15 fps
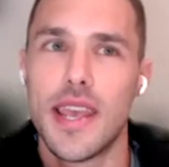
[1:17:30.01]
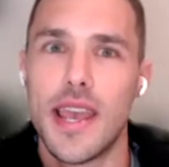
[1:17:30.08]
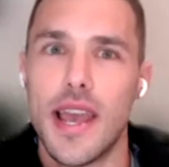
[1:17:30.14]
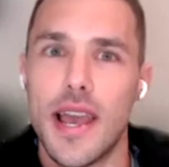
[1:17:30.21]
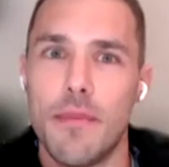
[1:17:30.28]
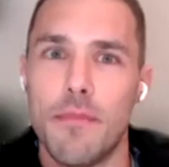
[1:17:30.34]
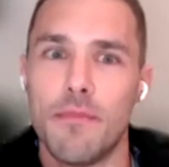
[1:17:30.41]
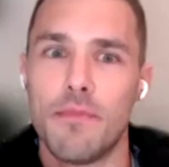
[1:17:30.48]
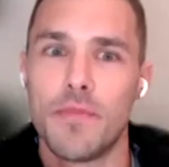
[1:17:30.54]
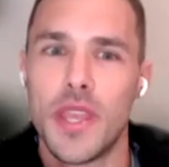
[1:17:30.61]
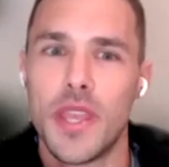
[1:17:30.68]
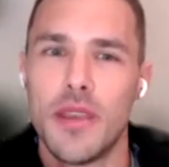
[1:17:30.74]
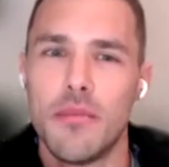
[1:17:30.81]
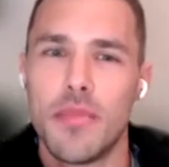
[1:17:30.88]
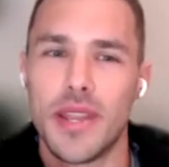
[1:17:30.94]
Um,
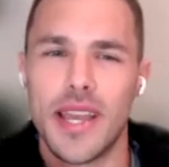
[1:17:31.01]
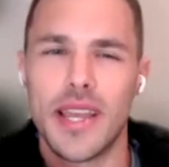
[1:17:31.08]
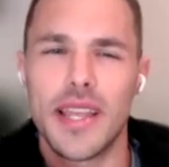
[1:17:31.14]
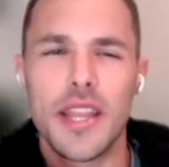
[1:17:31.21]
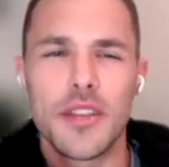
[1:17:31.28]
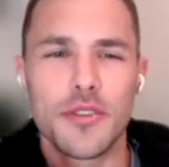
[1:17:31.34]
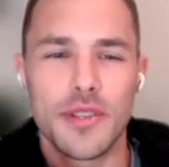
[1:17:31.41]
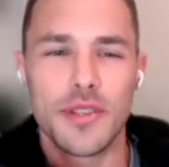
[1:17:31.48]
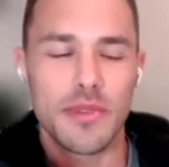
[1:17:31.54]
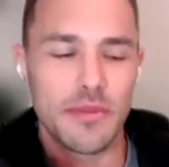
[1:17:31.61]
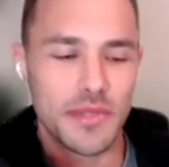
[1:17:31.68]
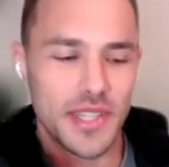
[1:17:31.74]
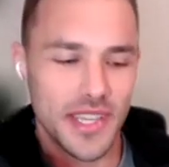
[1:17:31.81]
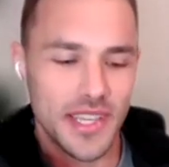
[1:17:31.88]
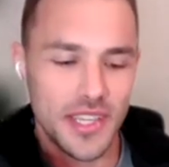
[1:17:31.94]
but I do
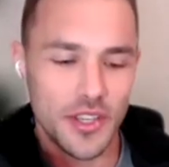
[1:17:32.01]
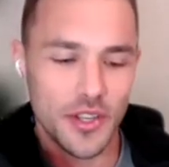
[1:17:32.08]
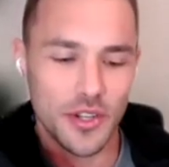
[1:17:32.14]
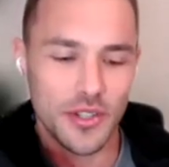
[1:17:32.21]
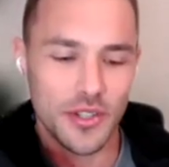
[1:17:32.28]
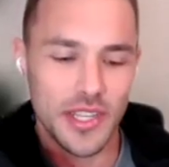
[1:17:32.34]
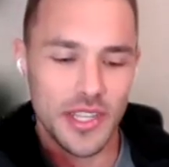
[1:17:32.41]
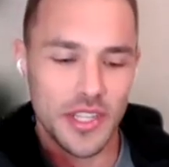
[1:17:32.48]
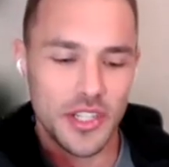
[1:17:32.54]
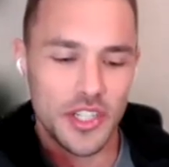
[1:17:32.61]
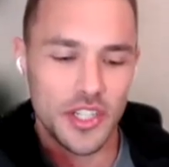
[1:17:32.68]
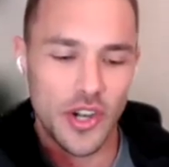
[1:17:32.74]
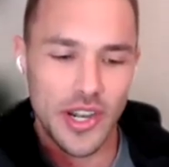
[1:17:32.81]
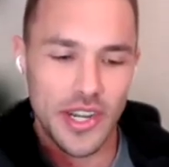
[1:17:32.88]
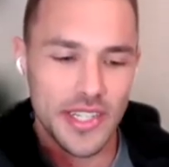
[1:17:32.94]
sometimes think,
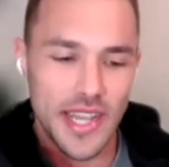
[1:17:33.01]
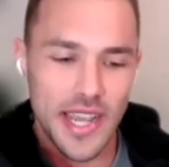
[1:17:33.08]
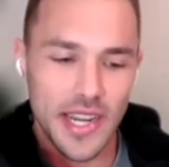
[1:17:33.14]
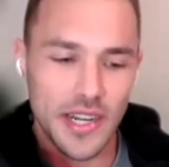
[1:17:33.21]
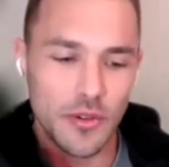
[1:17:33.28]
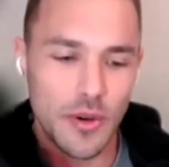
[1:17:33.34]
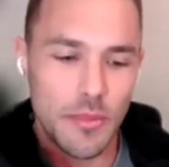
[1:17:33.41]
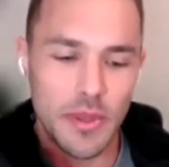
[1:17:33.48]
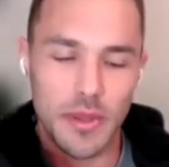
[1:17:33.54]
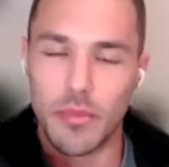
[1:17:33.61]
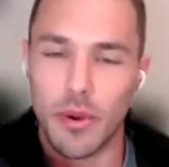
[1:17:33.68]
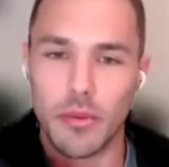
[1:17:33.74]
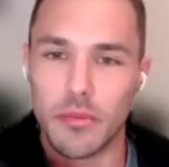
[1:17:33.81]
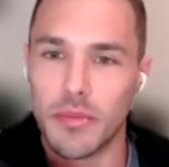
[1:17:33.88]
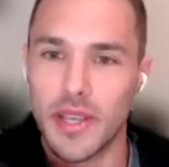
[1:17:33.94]
trying to tackle a big
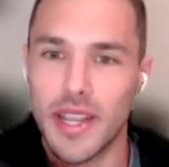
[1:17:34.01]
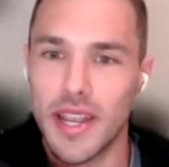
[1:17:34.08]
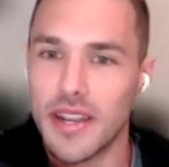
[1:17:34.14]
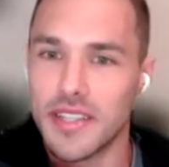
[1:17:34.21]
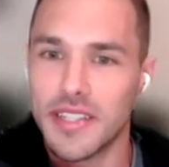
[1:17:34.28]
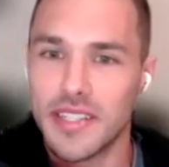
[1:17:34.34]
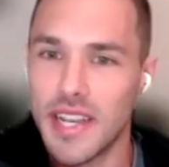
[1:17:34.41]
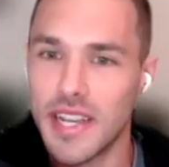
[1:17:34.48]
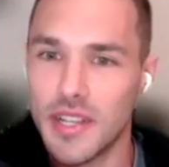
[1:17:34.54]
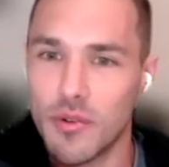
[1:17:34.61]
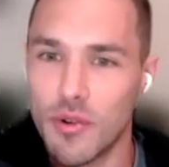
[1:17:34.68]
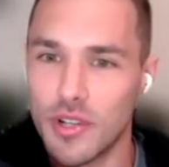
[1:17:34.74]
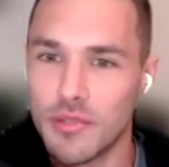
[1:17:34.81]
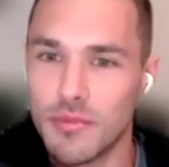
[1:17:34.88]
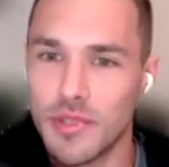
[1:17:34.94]
problem like understanding
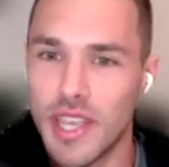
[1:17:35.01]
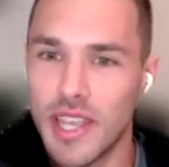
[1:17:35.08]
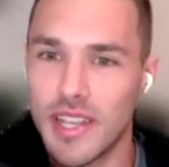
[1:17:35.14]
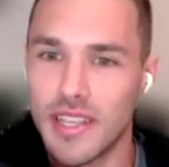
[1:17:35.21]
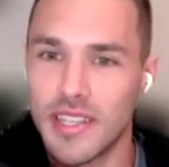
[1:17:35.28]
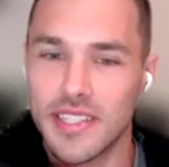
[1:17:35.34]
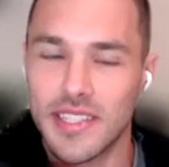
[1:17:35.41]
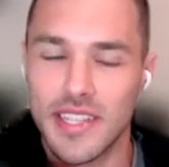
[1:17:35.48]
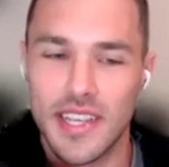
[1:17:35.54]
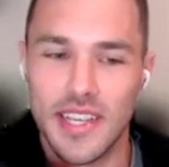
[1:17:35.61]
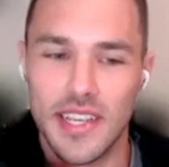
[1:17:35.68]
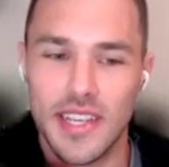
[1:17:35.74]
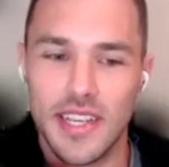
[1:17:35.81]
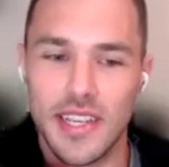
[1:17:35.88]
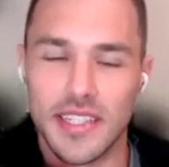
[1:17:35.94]
quantum mechanics
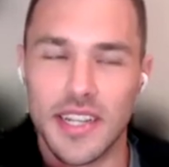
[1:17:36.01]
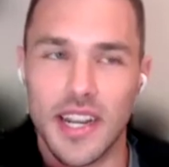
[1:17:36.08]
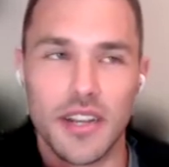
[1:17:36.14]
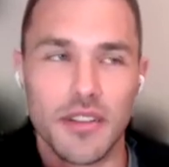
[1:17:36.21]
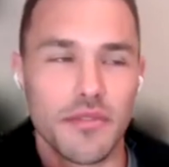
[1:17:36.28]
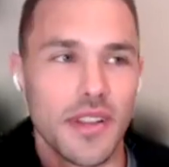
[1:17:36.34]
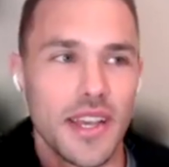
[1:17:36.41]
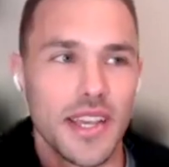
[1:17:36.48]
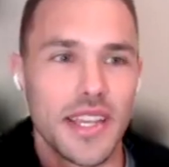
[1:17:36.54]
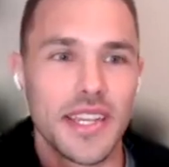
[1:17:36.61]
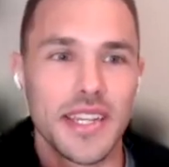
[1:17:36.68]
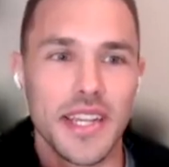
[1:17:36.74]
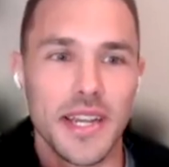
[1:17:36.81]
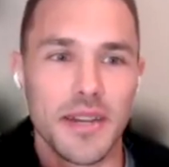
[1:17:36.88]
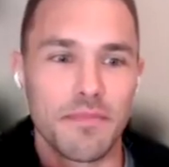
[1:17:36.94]
is kind of
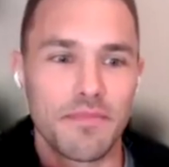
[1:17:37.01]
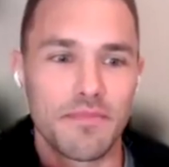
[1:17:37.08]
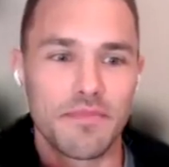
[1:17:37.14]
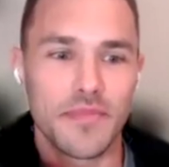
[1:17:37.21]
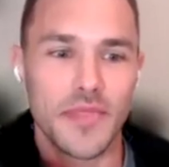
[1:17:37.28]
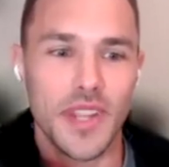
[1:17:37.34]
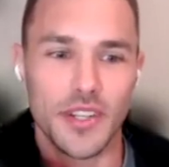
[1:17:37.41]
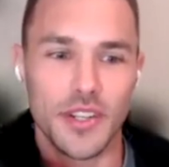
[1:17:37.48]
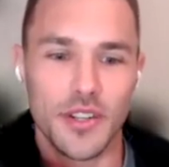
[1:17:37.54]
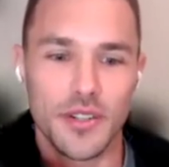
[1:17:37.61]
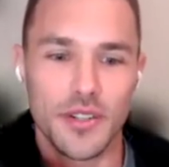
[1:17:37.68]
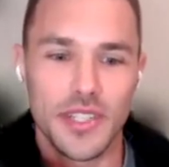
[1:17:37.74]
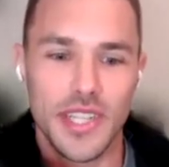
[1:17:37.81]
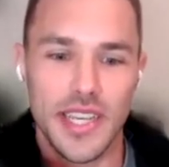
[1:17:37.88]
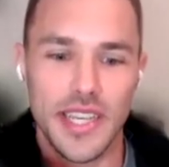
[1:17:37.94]
like, I don't know,
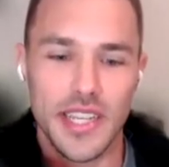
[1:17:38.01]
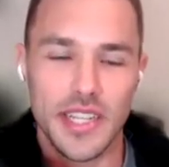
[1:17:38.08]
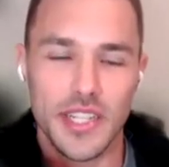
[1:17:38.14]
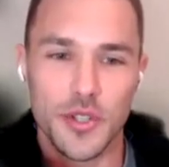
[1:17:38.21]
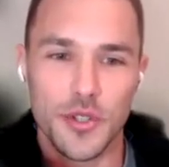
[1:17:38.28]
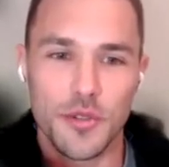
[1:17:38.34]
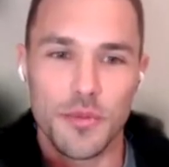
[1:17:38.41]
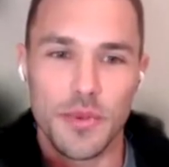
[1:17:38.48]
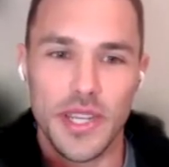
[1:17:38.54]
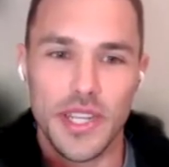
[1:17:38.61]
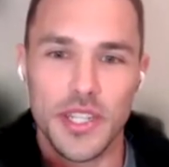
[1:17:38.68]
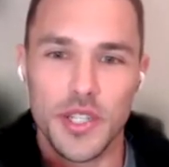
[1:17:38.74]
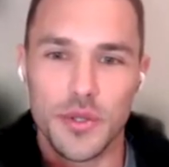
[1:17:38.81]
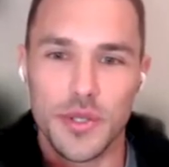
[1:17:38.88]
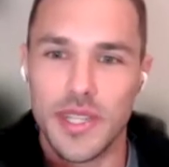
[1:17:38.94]
taking a
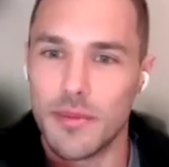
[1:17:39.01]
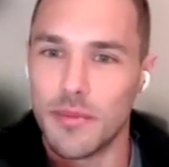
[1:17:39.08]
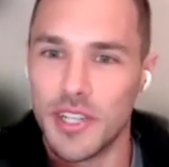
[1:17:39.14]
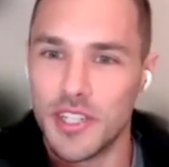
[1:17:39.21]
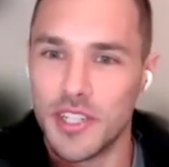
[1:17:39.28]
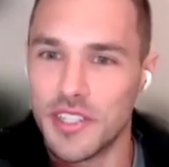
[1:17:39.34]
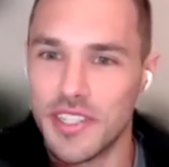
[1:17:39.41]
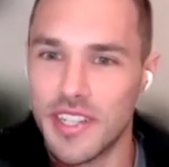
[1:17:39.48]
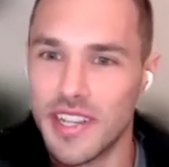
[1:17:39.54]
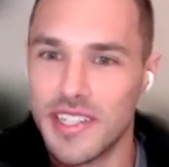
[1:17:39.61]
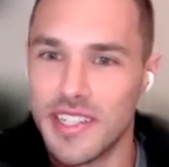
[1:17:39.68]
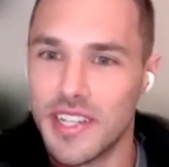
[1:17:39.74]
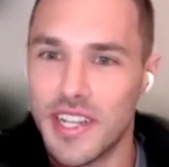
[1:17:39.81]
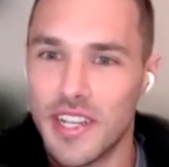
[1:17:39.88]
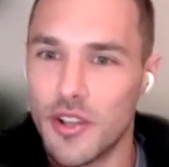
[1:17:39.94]
toothpick to a demolition site
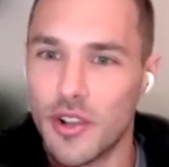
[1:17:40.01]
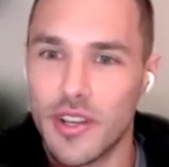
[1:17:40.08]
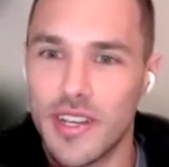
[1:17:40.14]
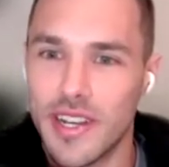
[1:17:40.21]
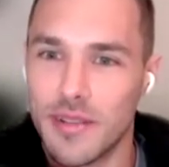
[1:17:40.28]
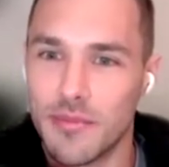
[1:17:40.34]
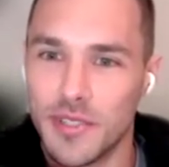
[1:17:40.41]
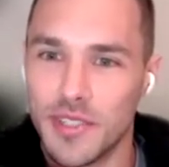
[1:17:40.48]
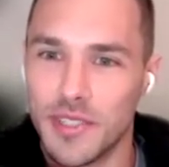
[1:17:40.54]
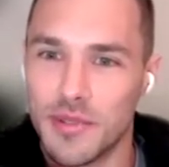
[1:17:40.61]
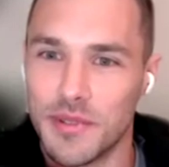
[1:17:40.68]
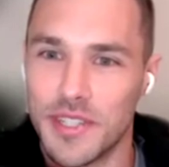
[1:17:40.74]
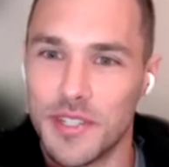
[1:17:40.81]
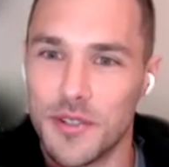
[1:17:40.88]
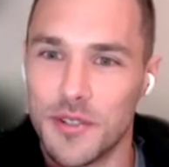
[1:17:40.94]
and knocking down a building
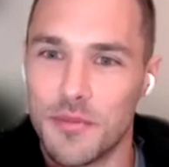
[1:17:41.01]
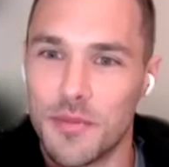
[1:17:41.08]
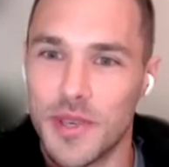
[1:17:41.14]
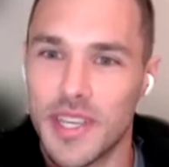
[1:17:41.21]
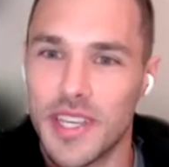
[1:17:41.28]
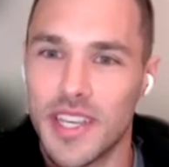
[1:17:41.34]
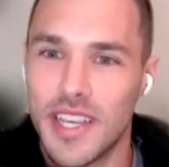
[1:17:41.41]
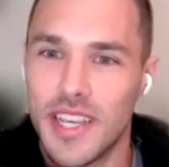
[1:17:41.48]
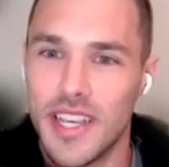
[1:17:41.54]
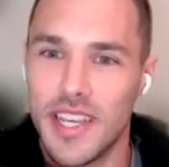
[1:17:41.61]
with a toothpick.